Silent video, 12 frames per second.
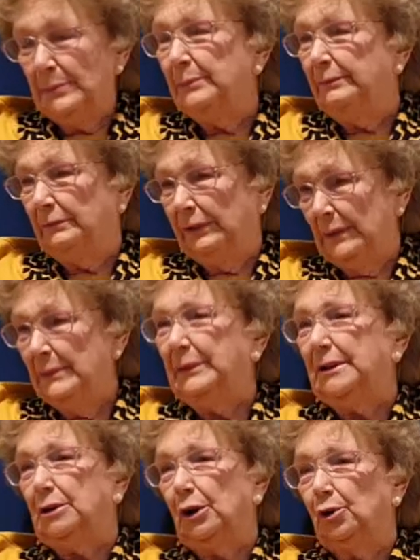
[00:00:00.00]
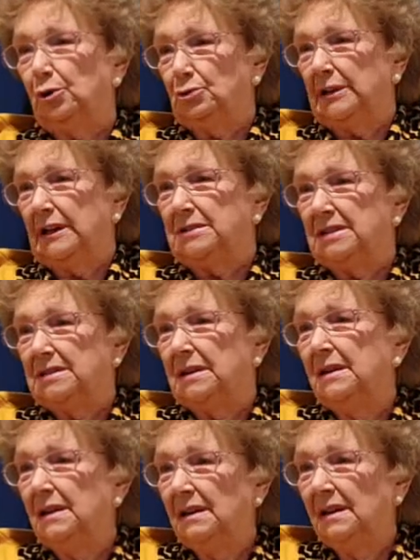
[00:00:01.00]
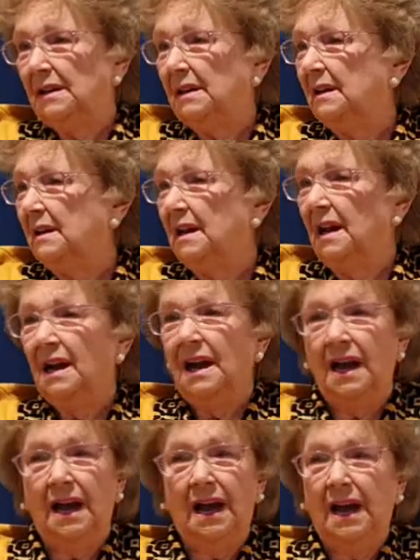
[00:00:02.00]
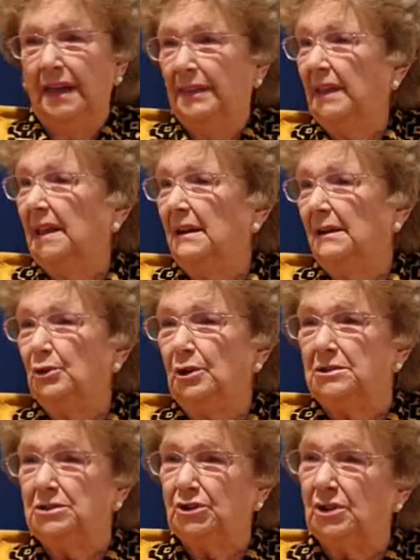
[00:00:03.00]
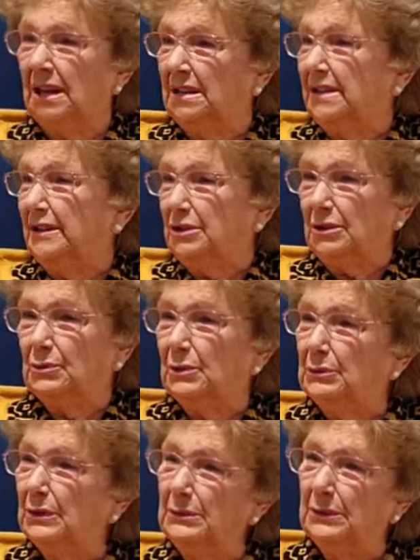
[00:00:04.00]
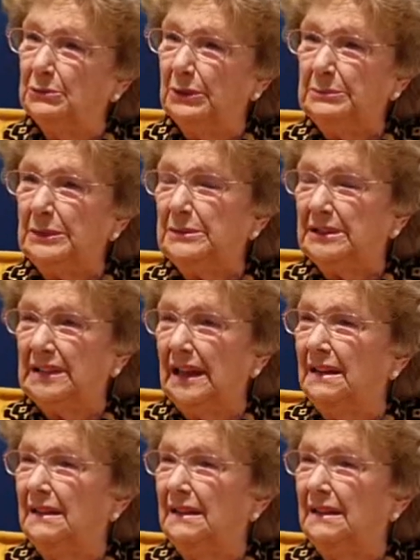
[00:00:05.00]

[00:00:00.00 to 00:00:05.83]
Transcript: for my daughters, I think I would have tried to do it myself.